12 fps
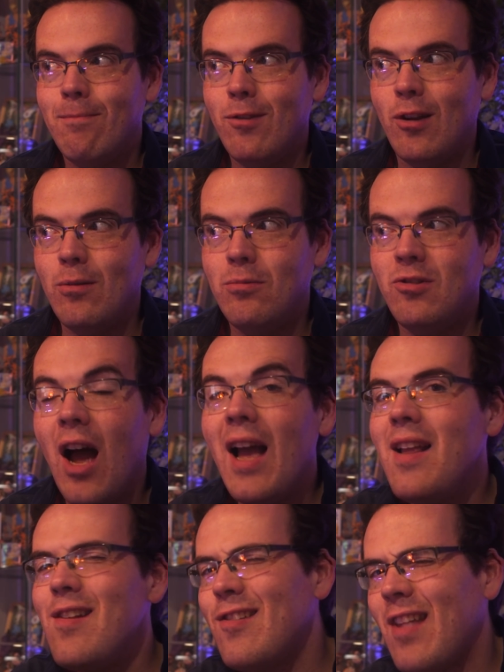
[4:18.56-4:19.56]
So Dai
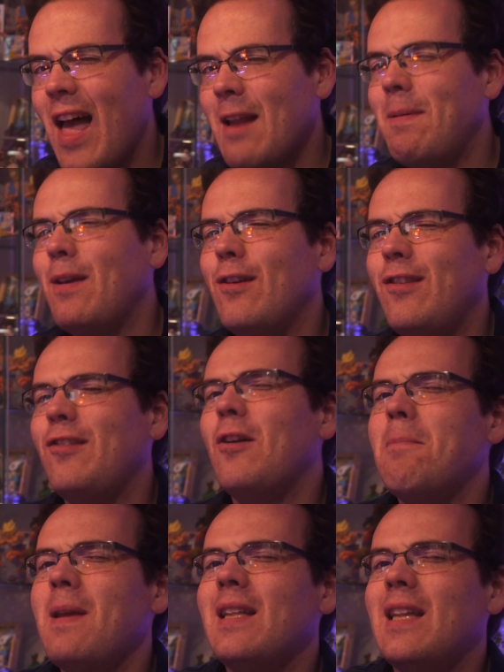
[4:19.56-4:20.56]
is sad because he's
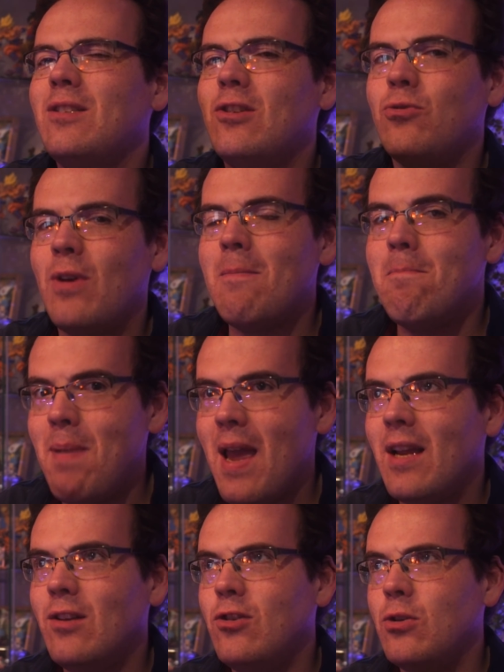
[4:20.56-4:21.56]
not being allowed to dream
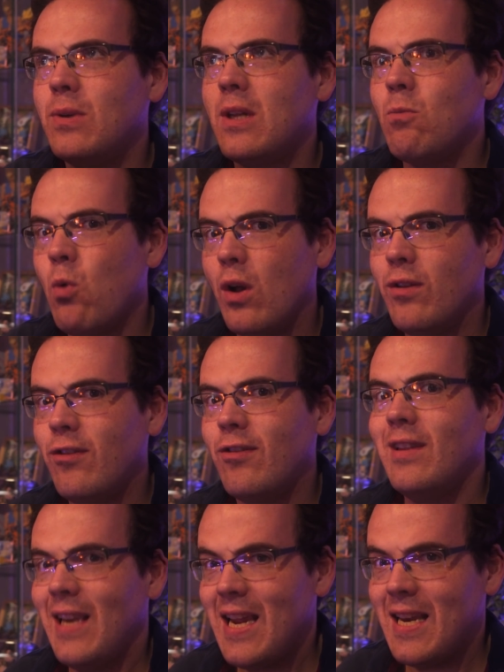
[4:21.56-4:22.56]
big and do what he
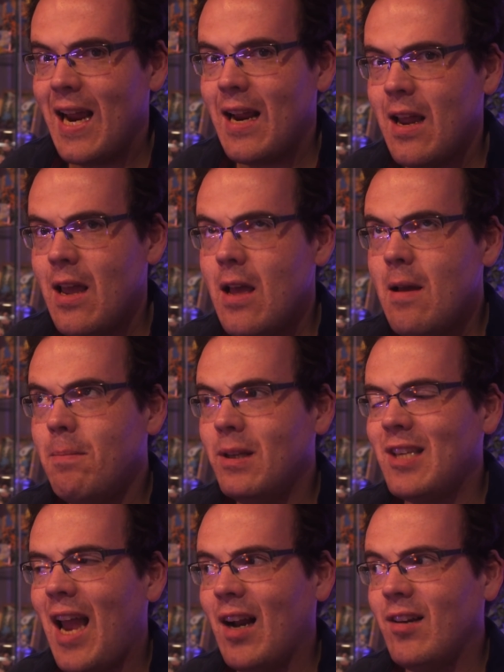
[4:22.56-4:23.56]
wants, leading,
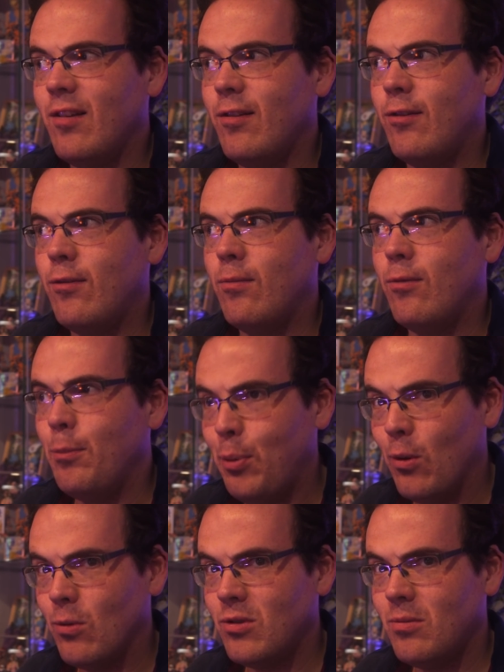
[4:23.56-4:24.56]
but to act as
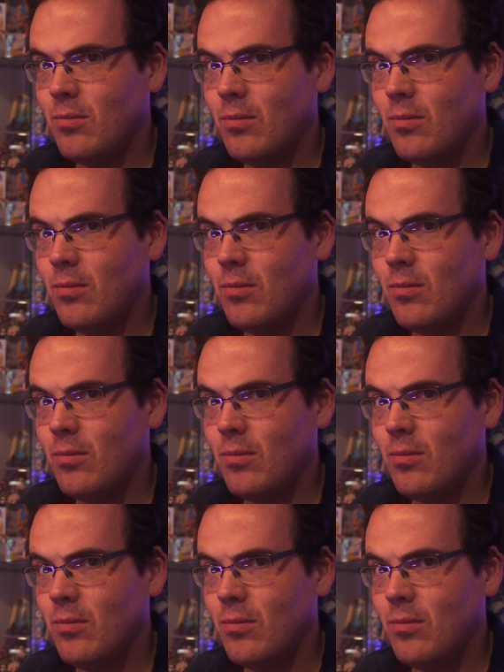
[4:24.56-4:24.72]
support.